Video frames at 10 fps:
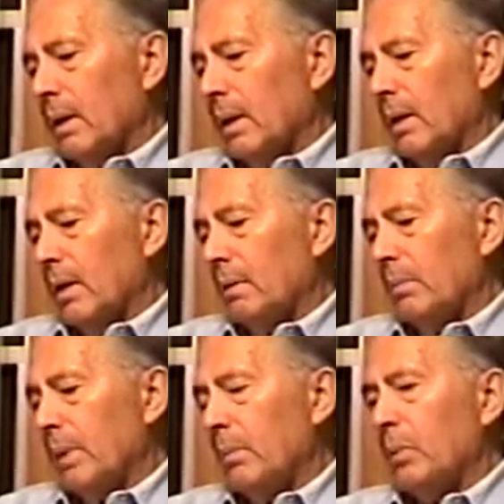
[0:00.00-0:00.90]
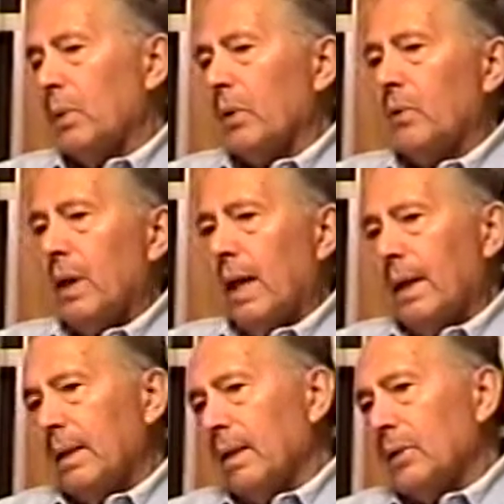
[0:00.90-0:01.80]
And people were
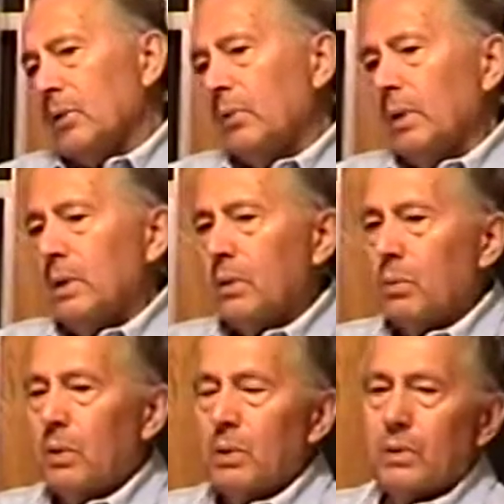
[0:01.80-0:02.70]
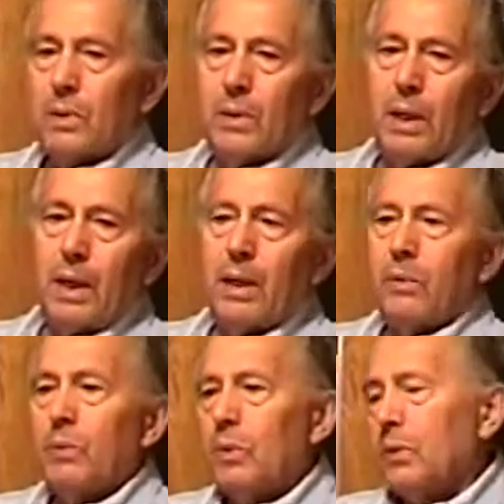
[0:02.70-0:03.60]
crying in the streets, the world's going to
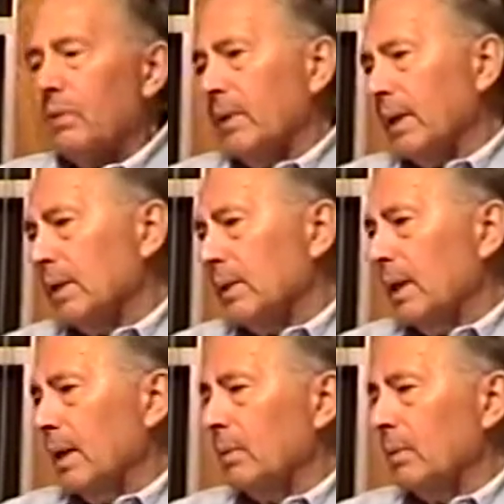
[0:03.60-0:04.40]
end, Roosevelt is dead.